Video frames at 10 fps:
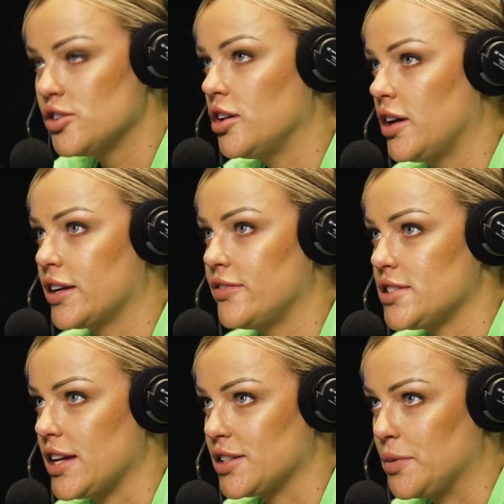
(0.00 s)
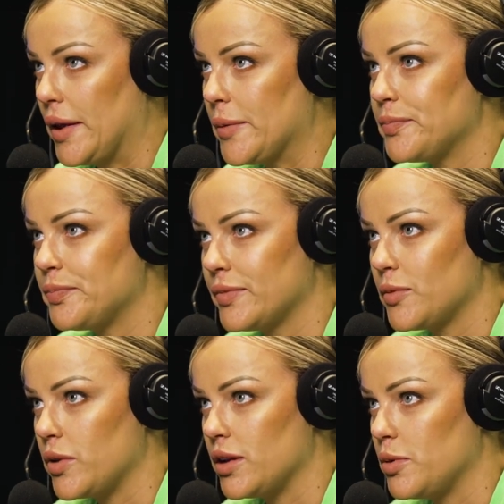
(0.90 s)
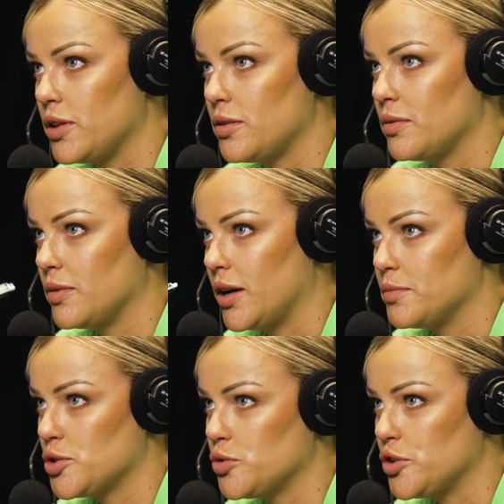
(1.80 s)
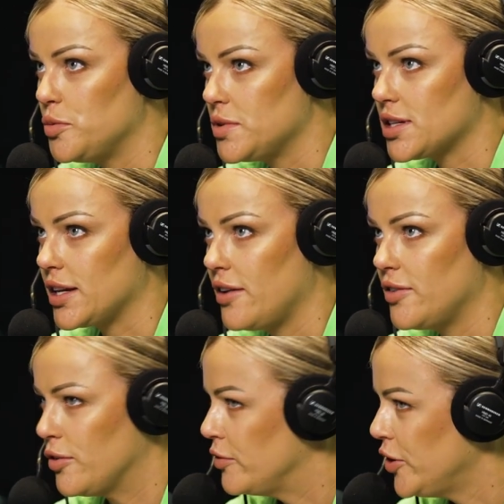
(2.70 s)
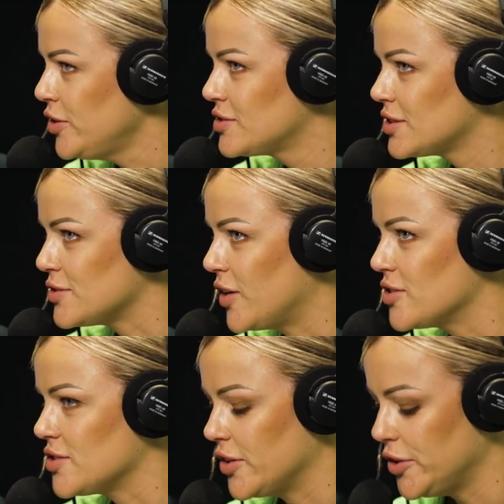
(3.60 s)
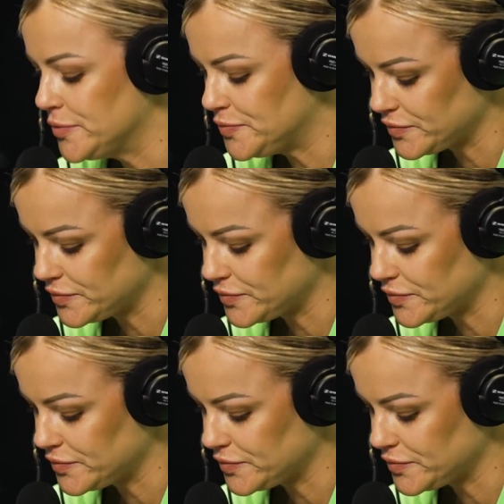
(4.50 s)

not like a vasectomy. Mm. With yep. I'm sure humans can have it reversed, as far as I know.